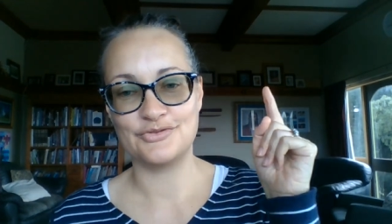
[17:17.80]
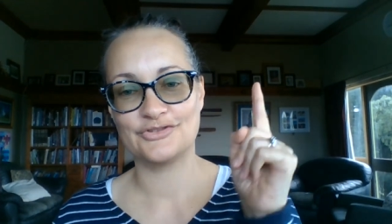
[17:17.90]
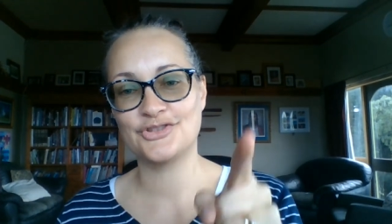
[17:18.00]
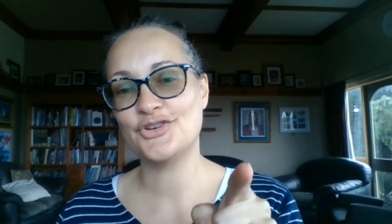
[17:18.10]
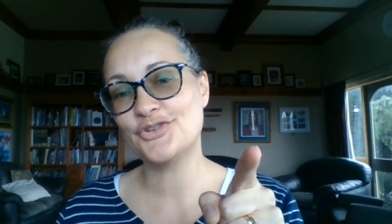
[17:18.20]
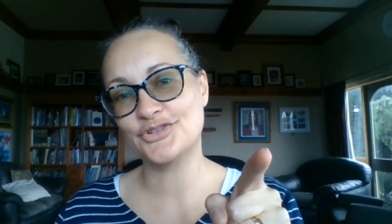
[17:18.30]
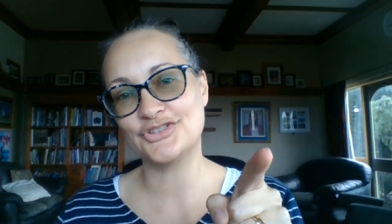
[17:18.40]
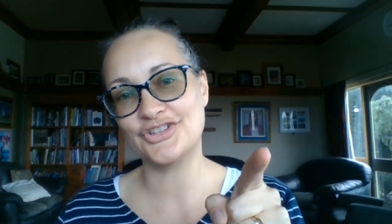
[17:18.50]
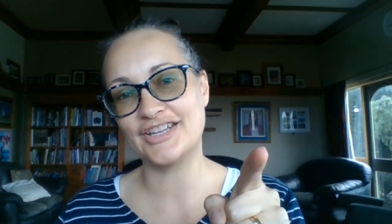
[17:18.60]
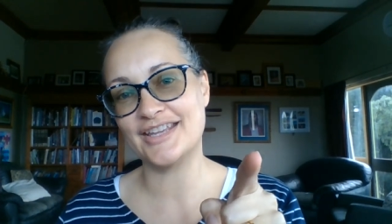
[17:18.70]
do your
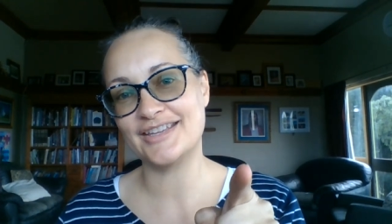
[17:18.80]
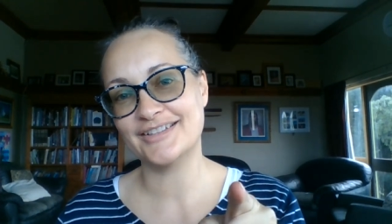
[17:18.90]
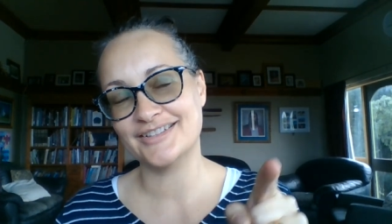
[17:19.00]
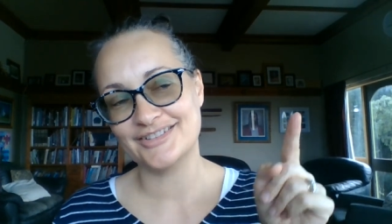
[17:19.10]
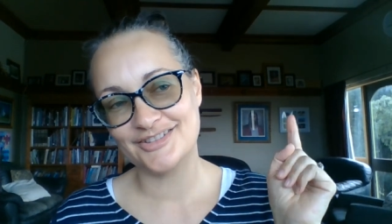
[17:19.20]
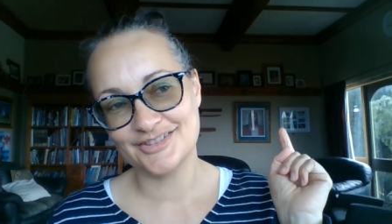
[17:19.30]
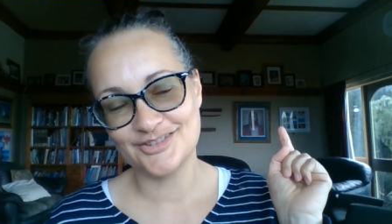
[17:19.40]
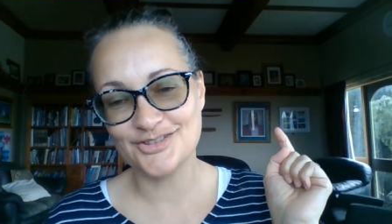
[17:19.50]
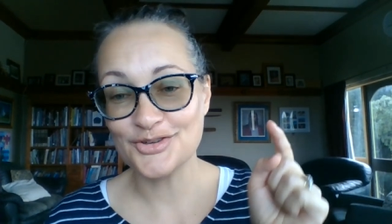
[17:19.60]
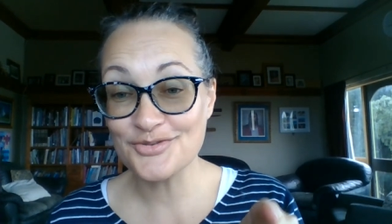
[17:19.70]
journey,
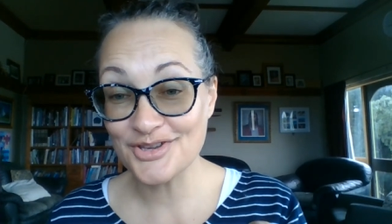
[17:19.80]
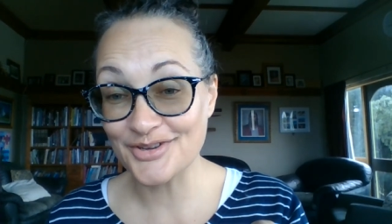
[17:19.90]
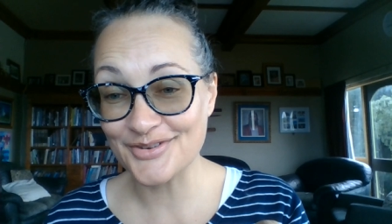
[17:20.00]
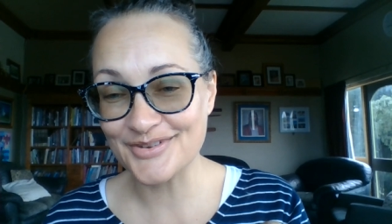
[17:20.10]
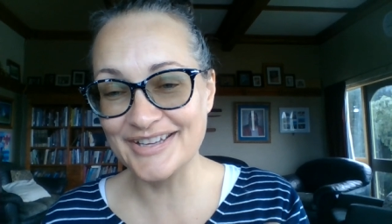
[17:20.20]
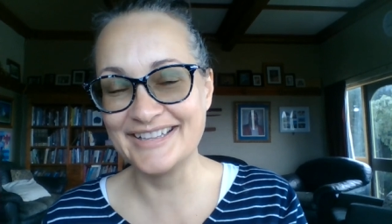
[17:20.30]
do you,